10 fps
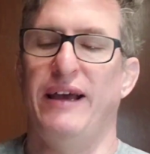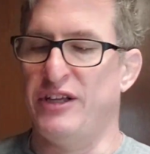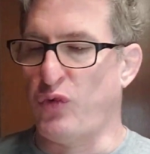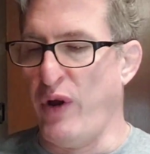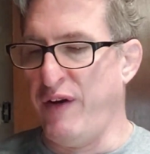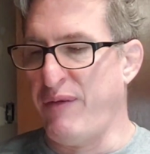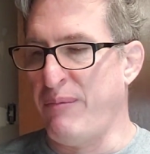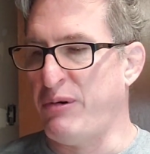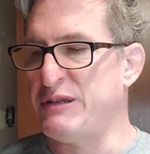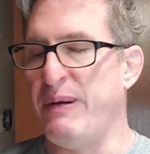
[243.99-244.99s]
It's written from
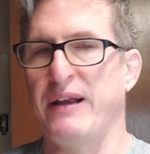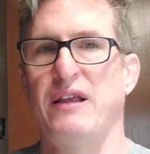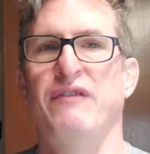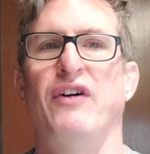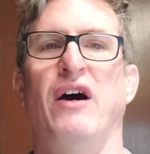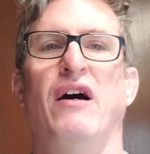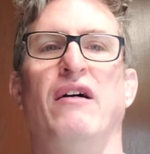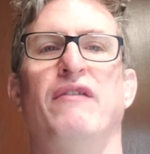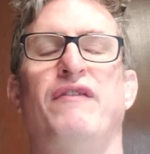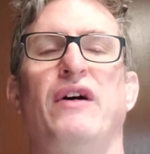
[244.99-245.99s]
the perspective
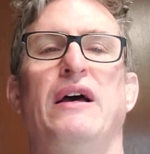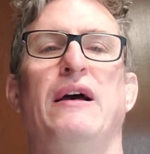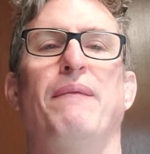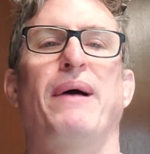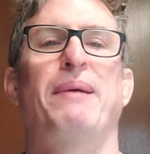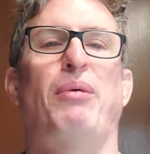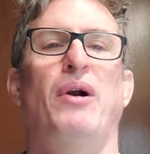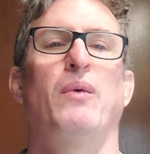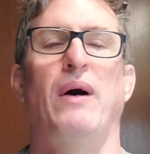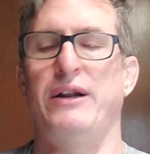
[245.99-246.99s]
of like a
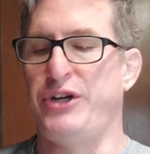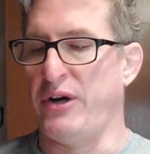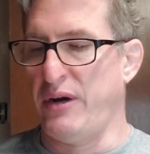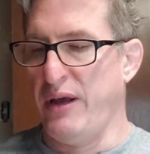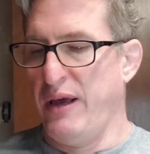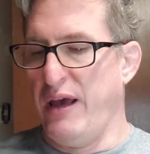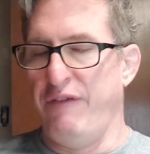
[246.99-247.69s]
bird watcher.